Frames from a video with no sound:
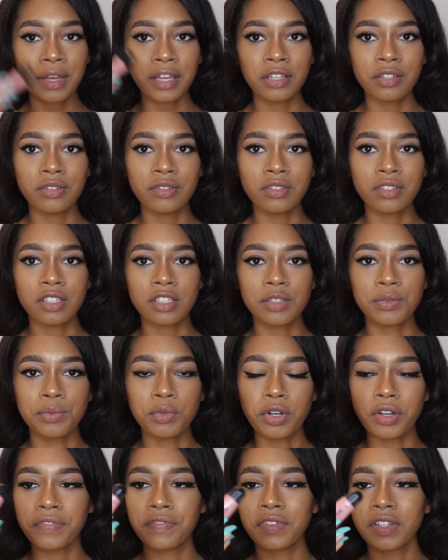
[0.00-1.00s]
I use this
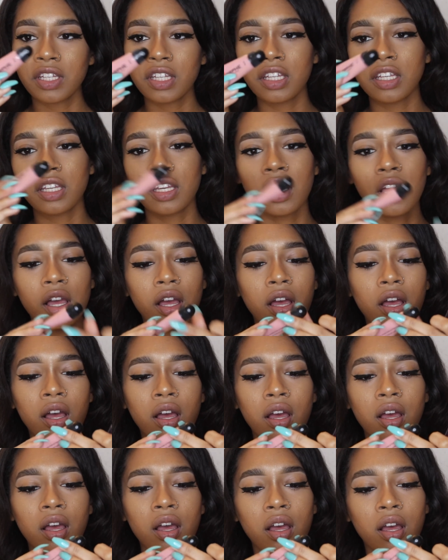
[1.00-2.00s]
Morphe
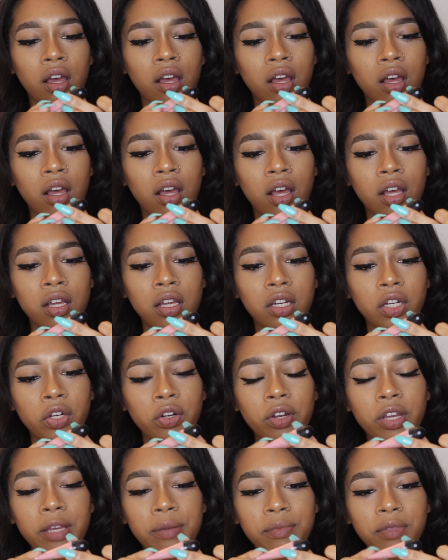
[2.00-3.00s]

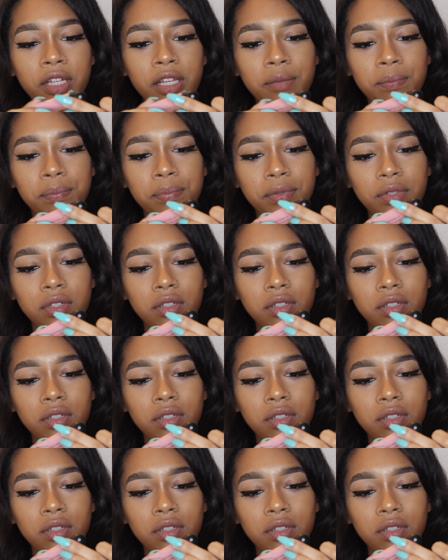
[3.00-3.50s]
cream lip